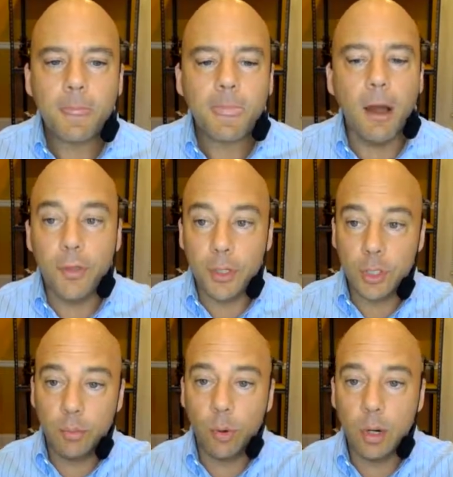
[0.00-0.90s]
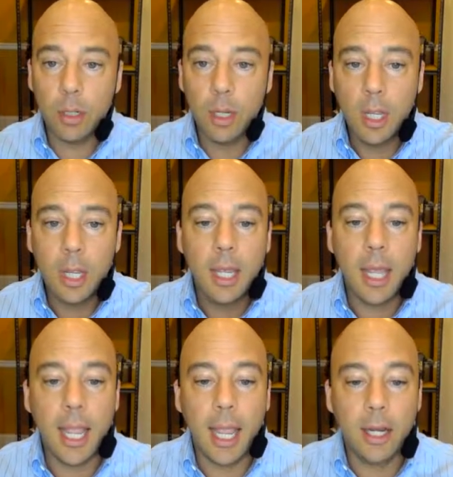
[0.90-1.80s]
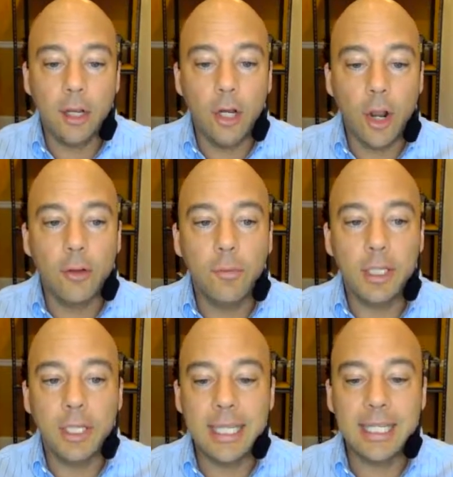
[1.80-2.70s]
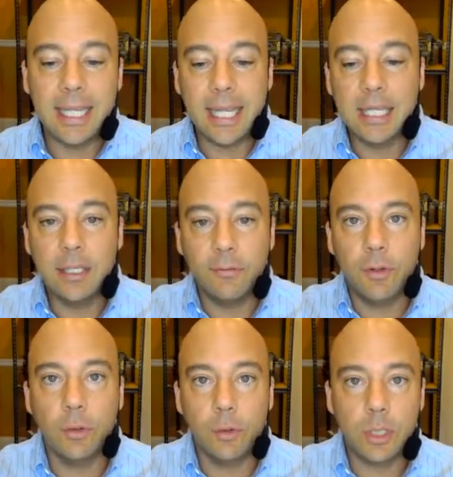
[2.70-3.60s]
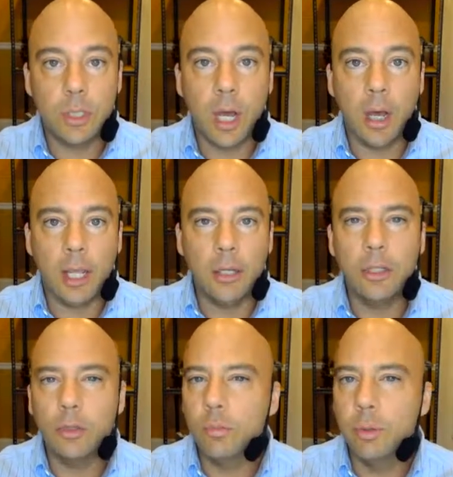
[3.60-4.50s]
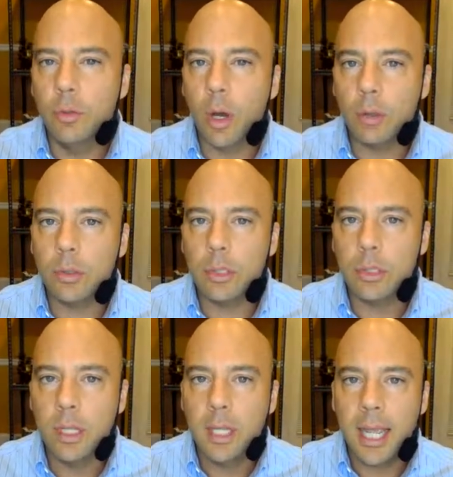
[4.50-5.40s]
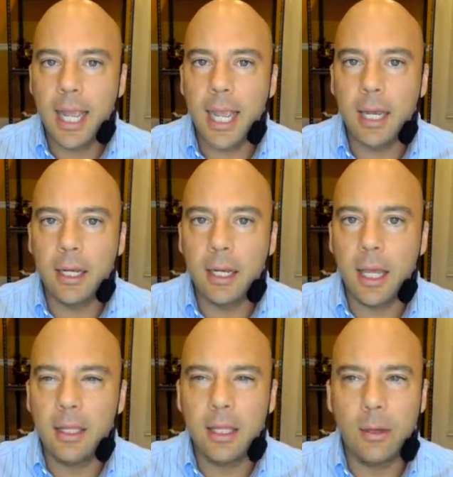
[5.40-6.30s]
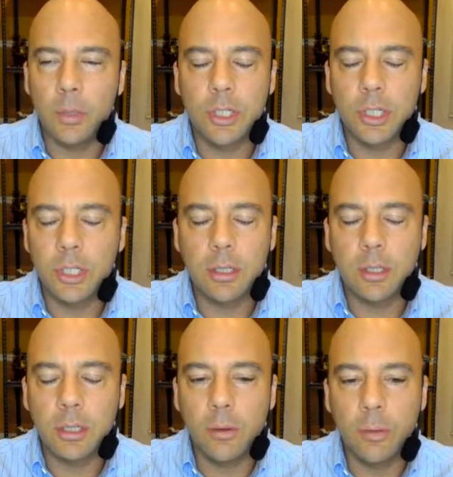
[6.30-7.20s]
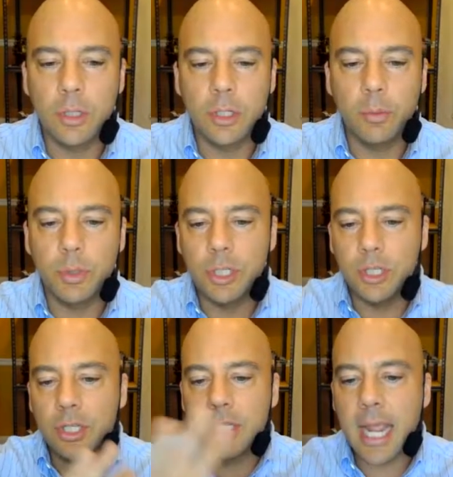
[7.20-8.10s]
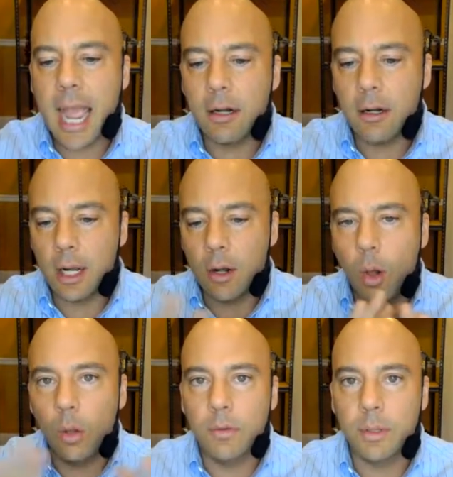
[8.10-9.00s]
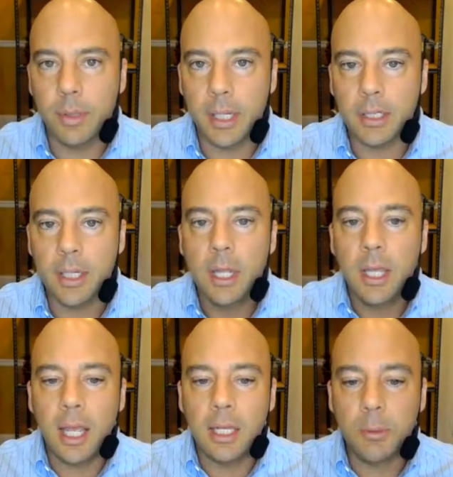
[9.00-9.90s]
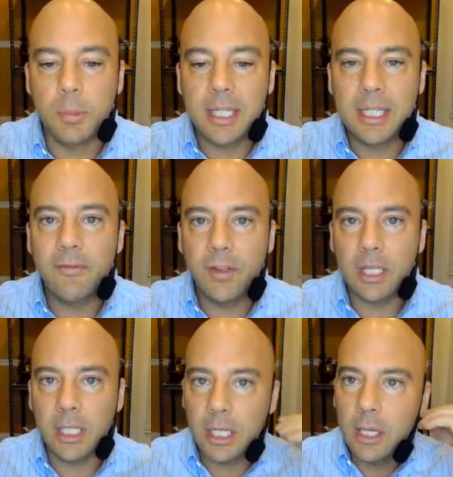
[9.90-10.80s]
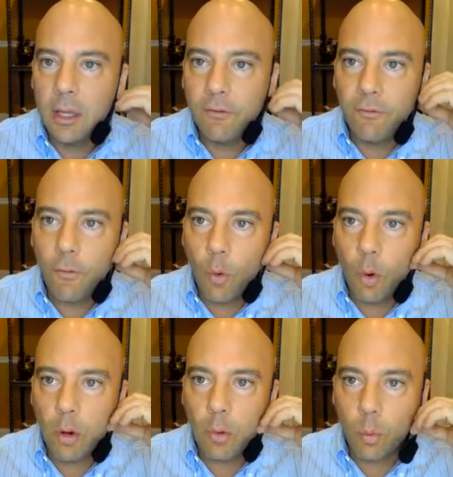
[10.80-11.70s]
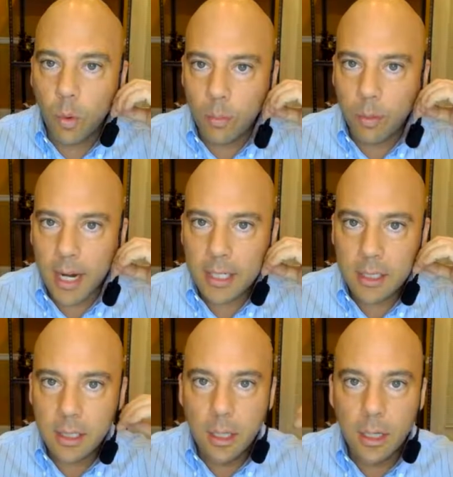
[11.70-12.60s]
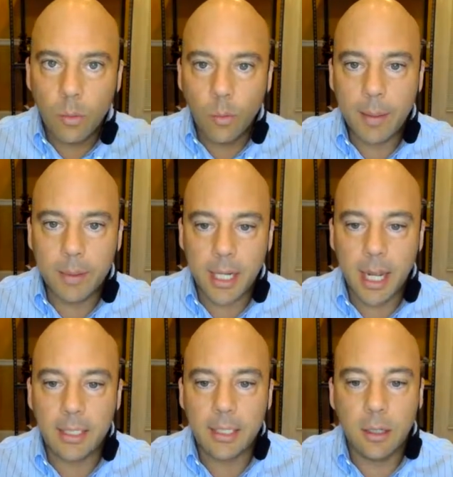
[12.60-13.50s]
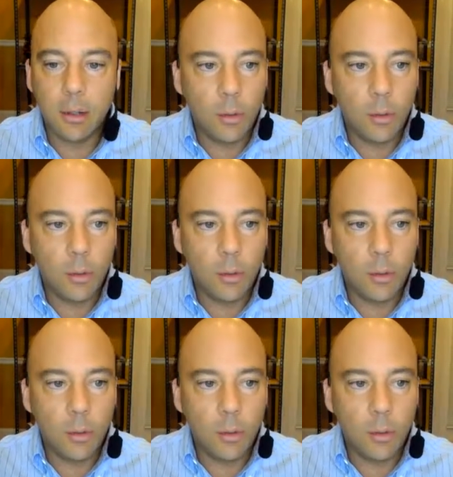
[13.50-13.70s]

of the support, and another reason is the ease of use. I used to use Bluehost, and it was just scattered and all over the place. And specifically for WordPress websites,